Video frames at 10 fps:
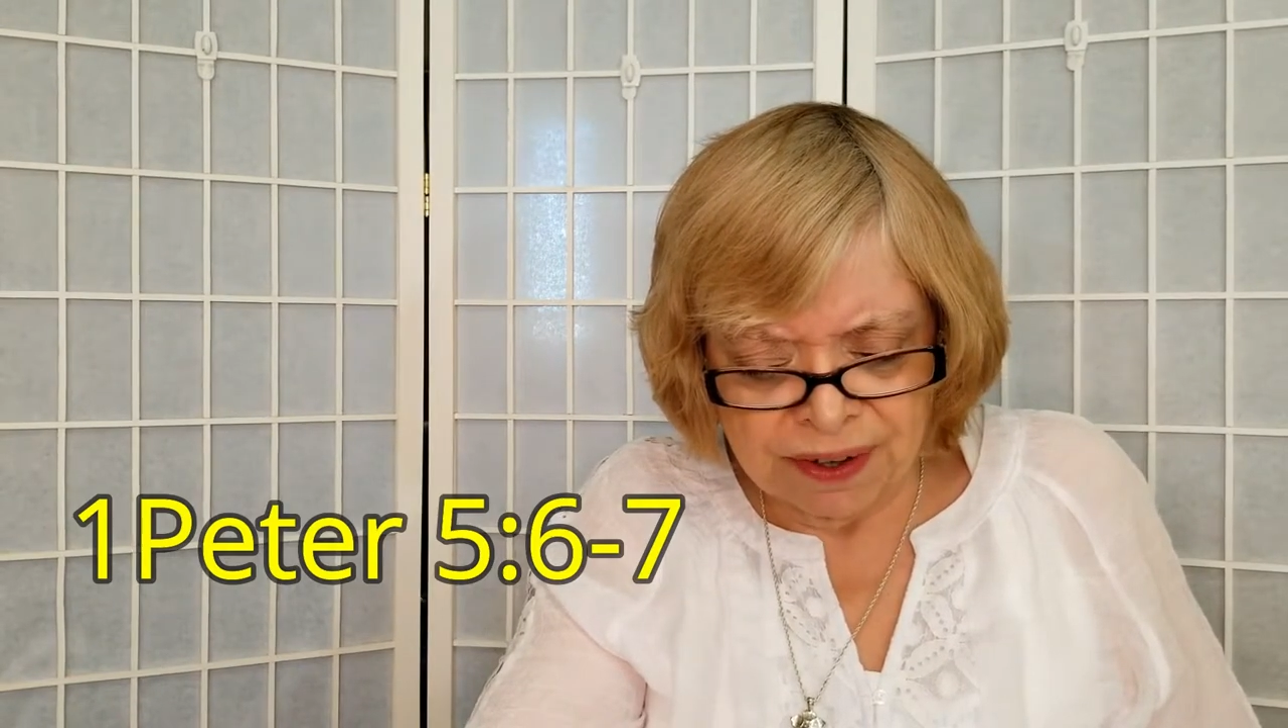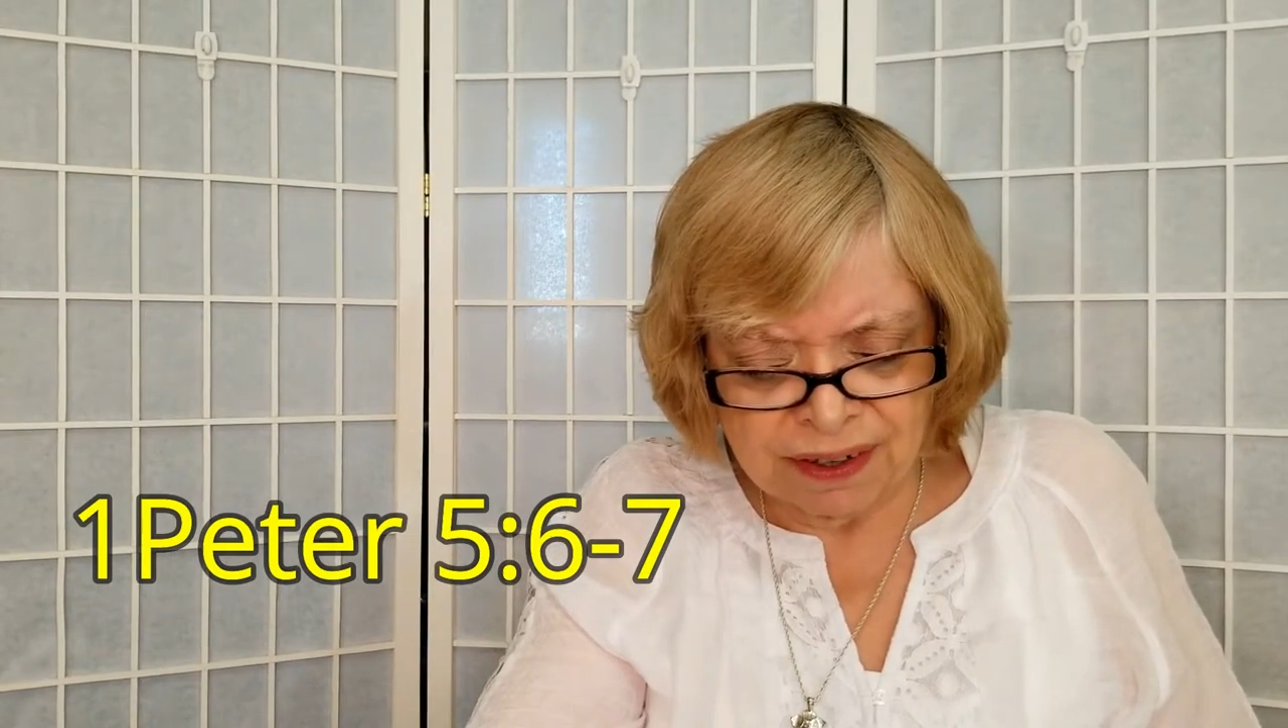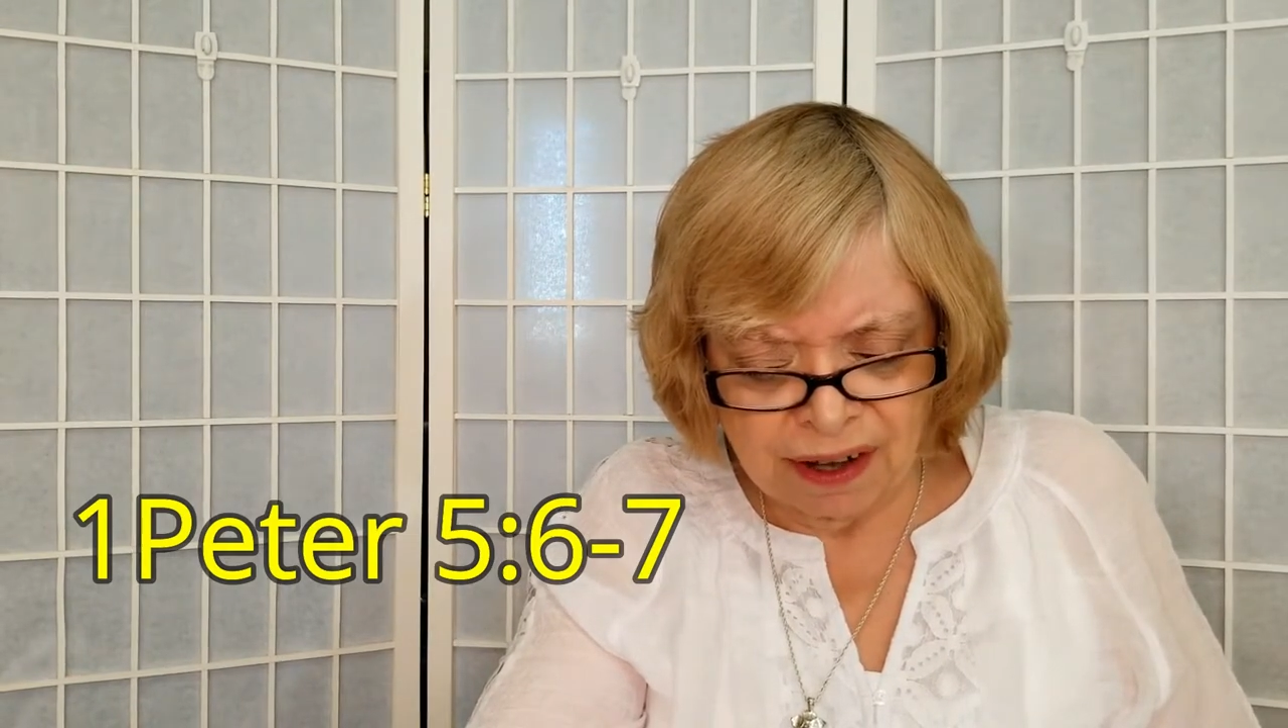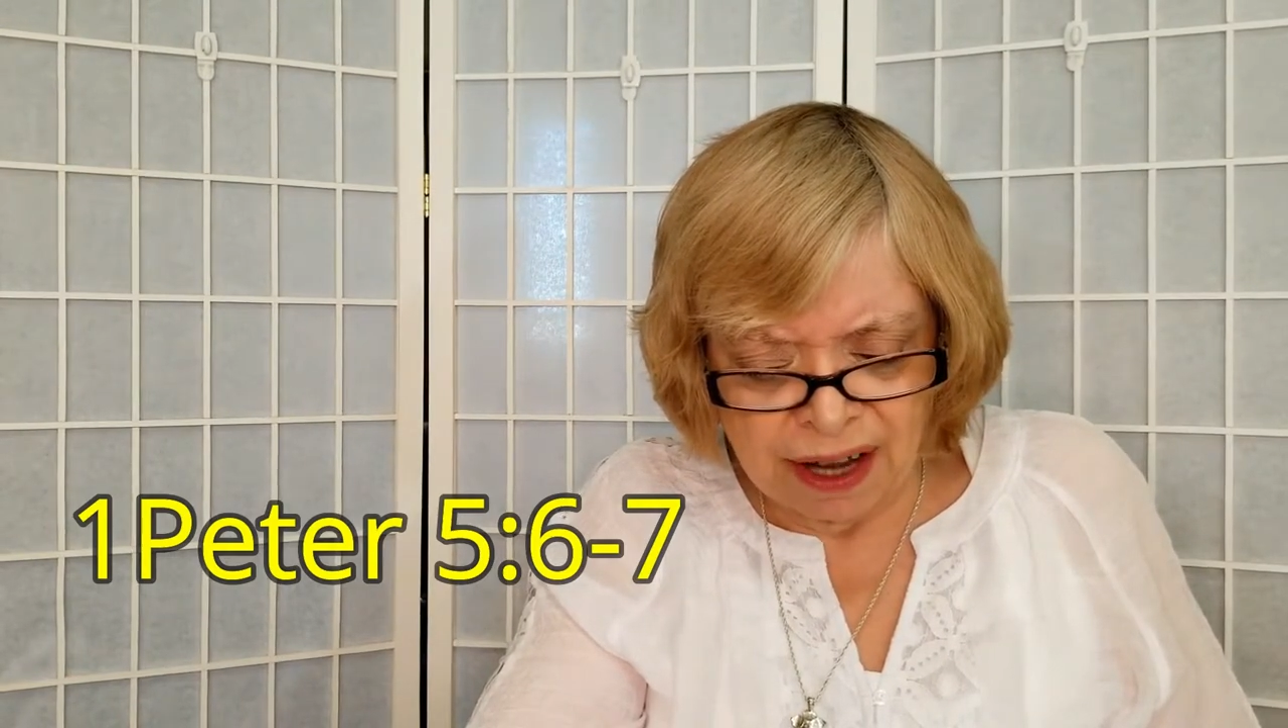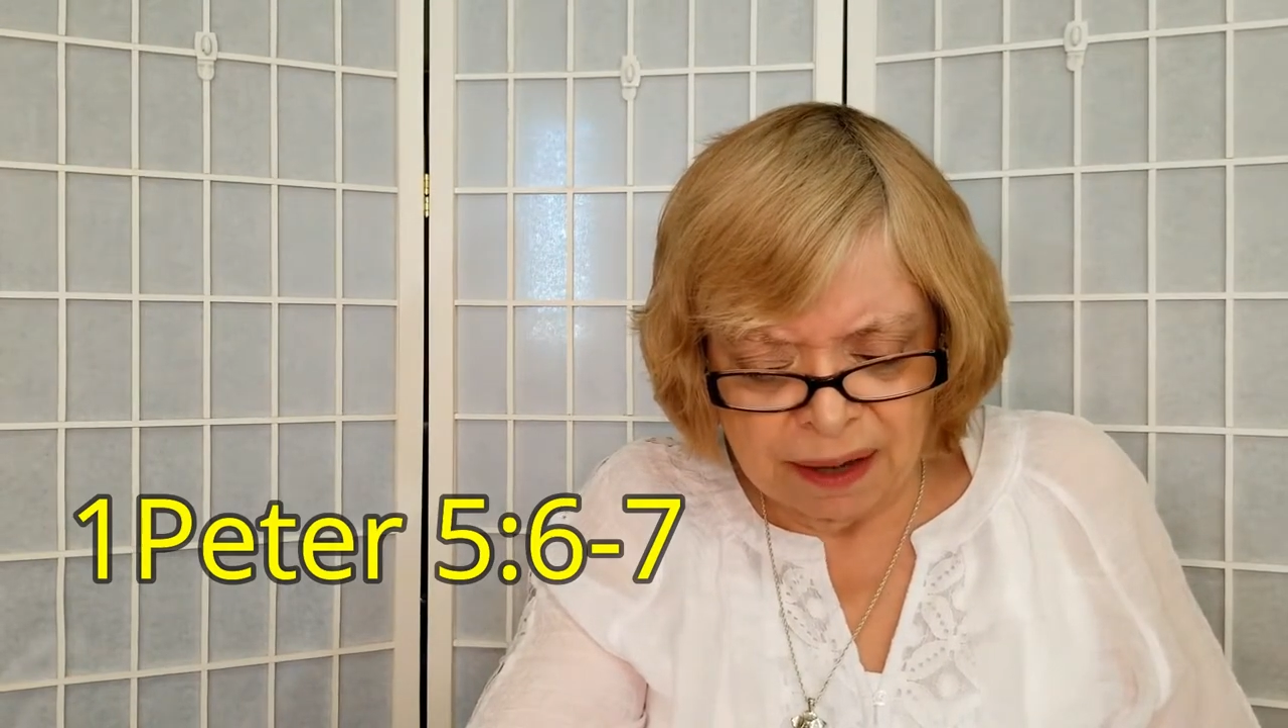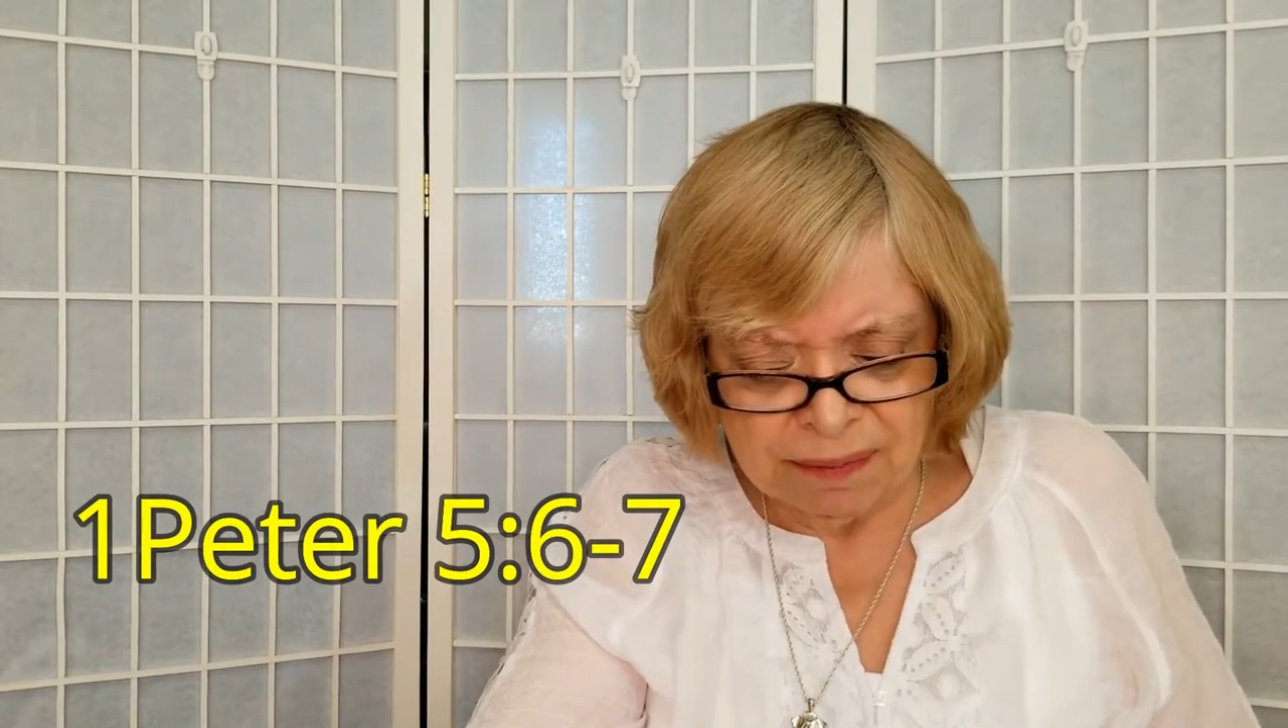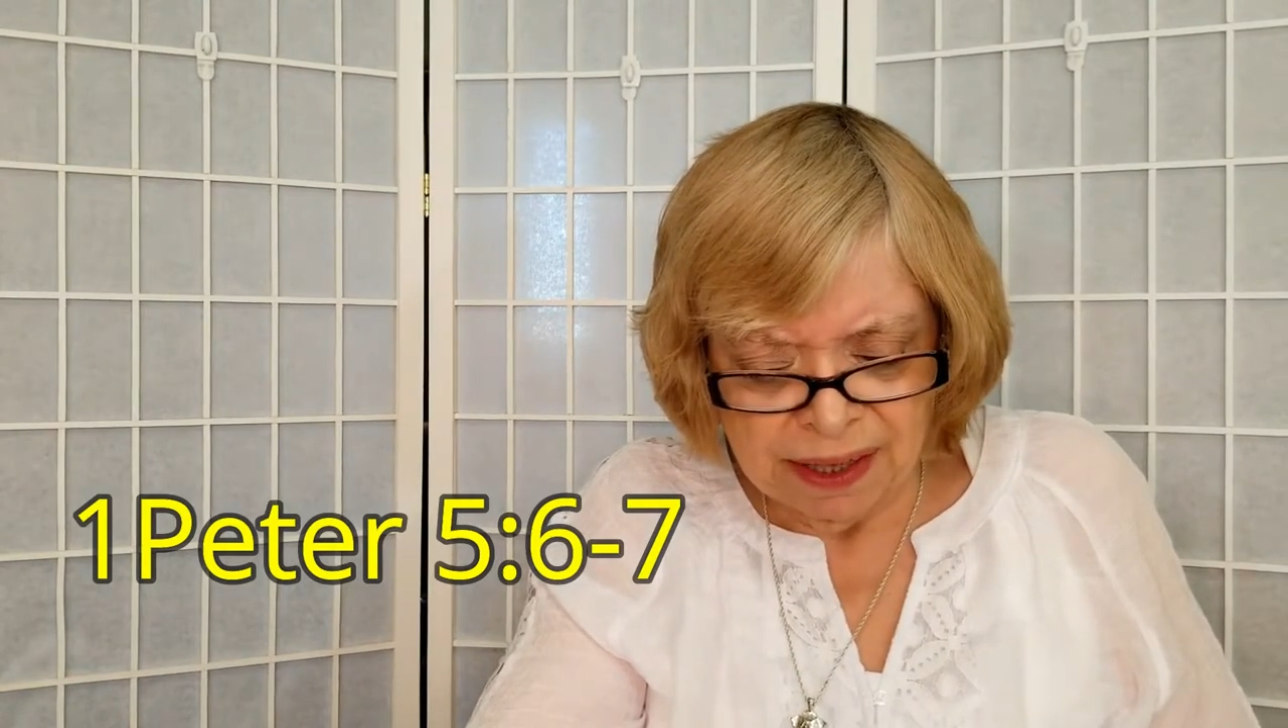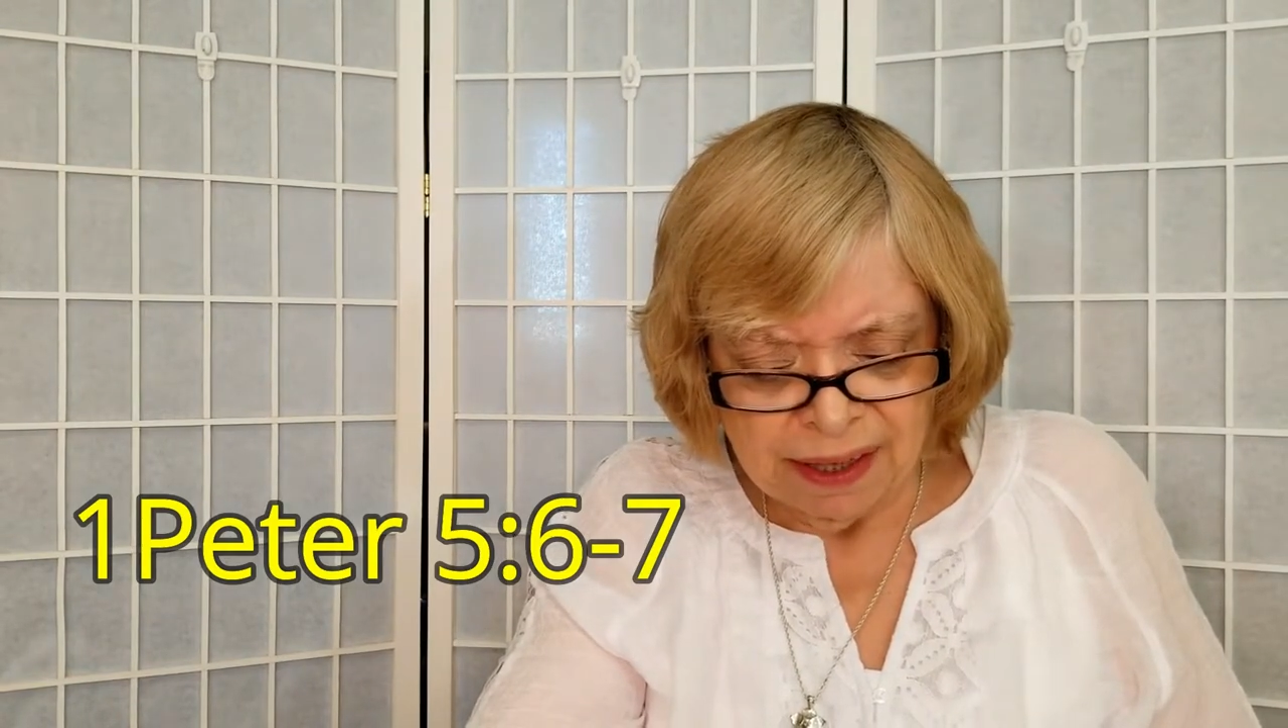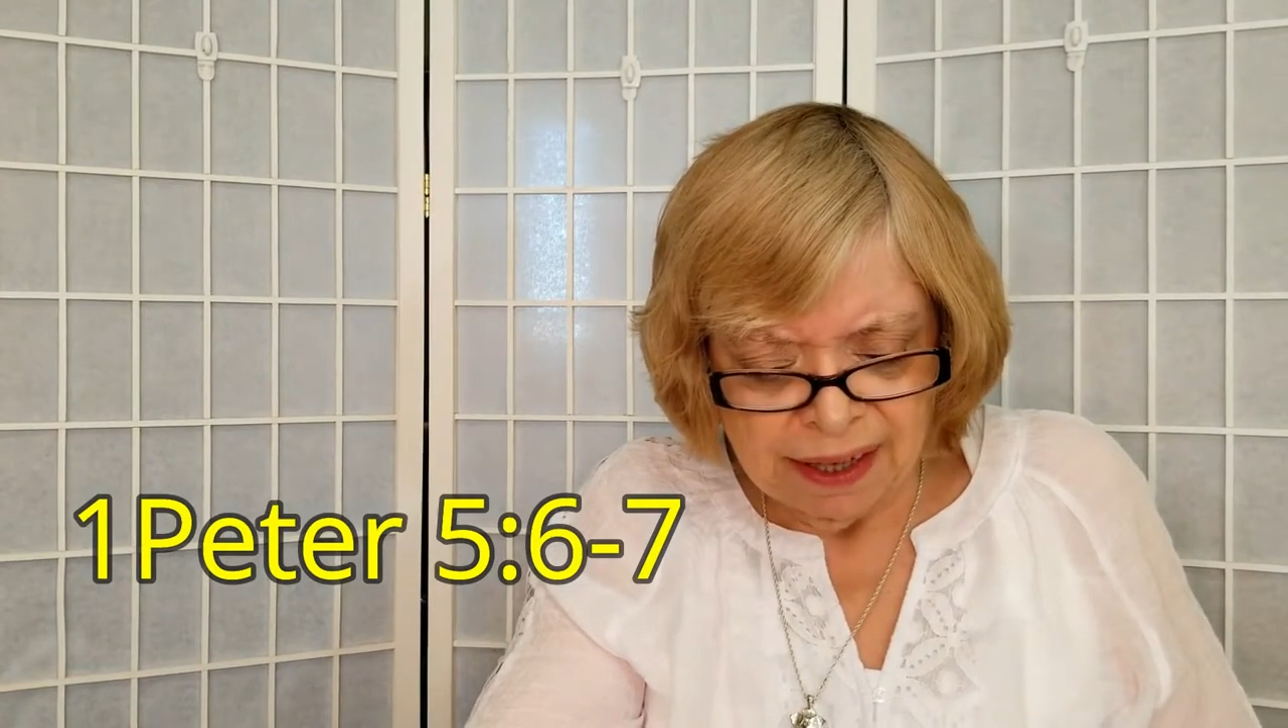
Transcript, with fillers: time